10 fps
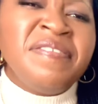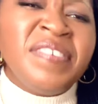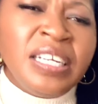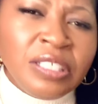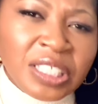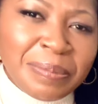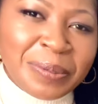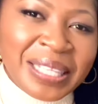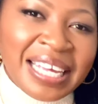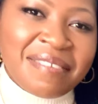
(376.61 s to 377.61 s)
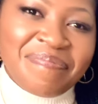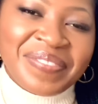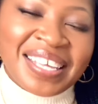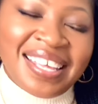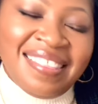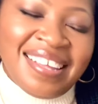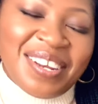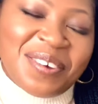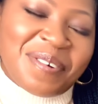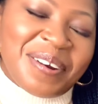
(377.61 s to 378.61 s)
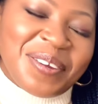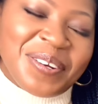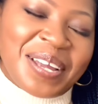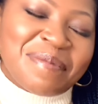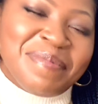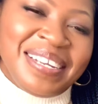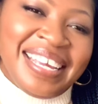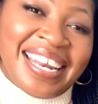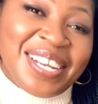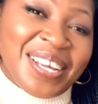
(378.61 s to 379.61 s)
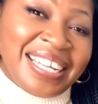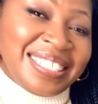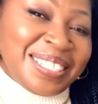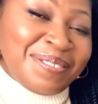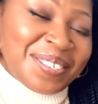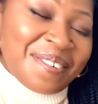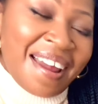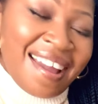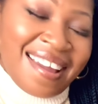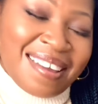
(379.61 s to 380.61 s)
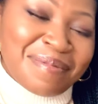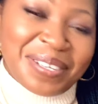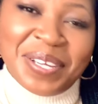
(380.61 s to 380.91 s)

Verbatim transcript: fellowship with Him, then you are in good company and you can subscribe.